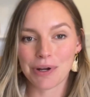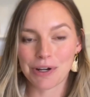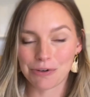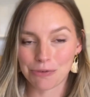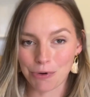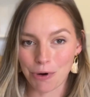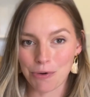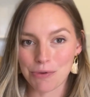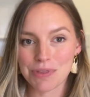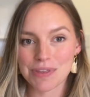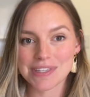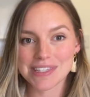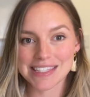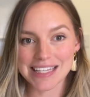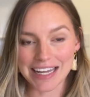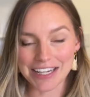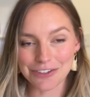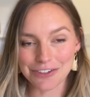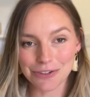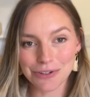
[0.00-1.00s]
growth
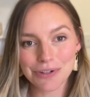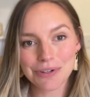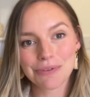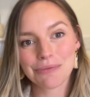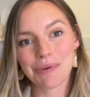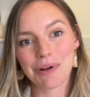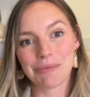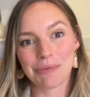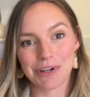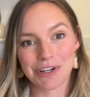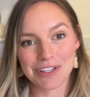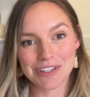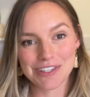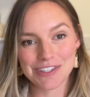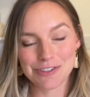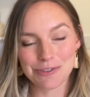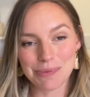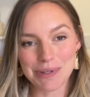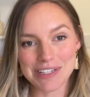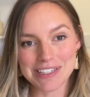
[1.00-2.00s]
cycle when we're
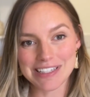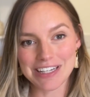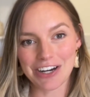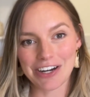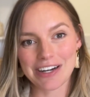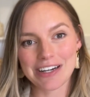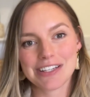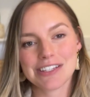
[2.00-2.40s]
consuming dairy.